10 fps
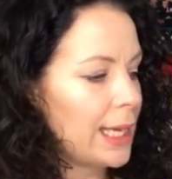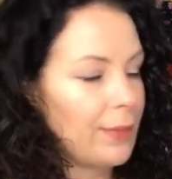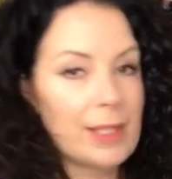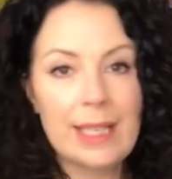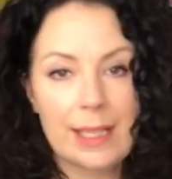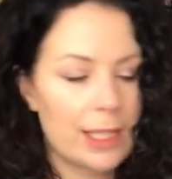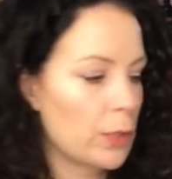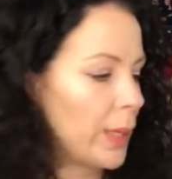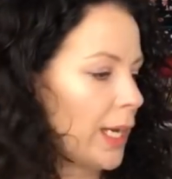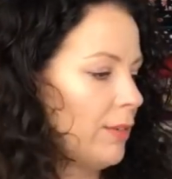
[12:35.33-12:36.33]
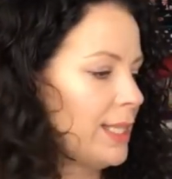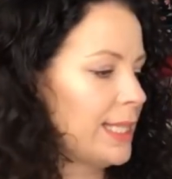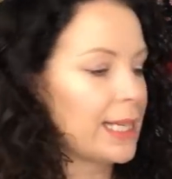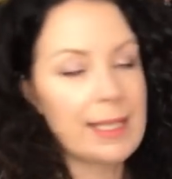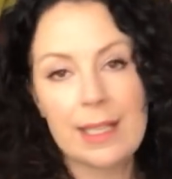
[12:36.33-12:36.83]
and the test square is
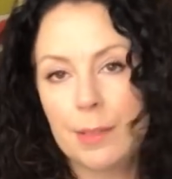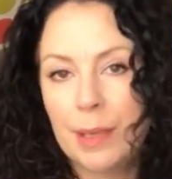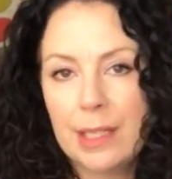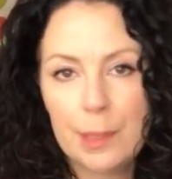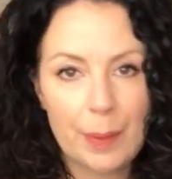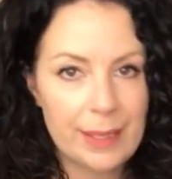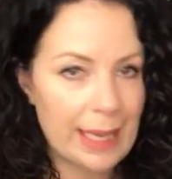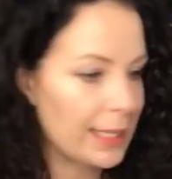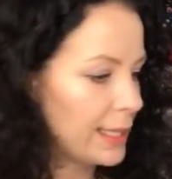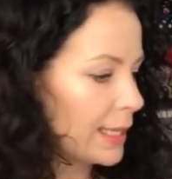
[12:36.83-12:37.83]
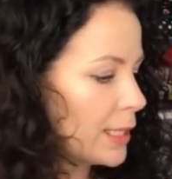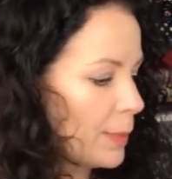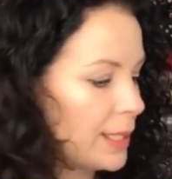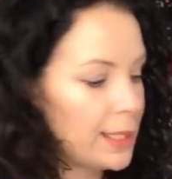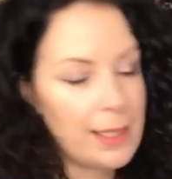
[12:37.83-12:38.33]
10 centimeters by 10
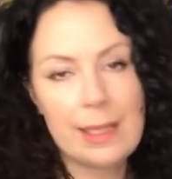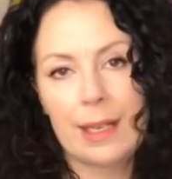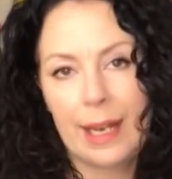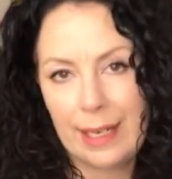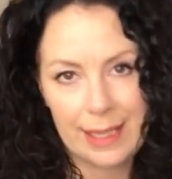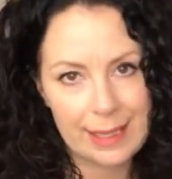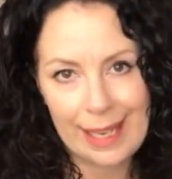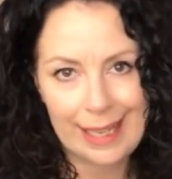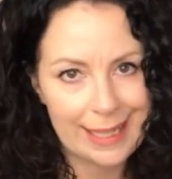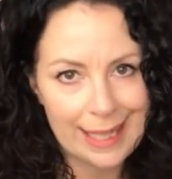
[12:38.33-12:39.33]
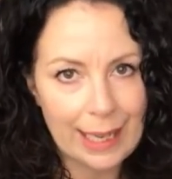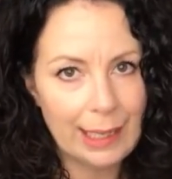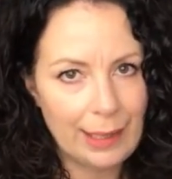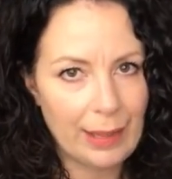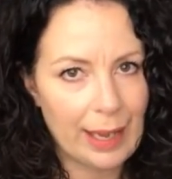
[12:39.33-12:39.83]
centimeters, and it's
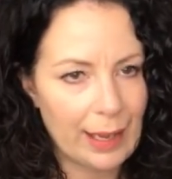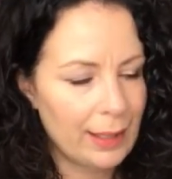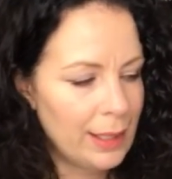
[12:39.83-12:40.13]
exactly that.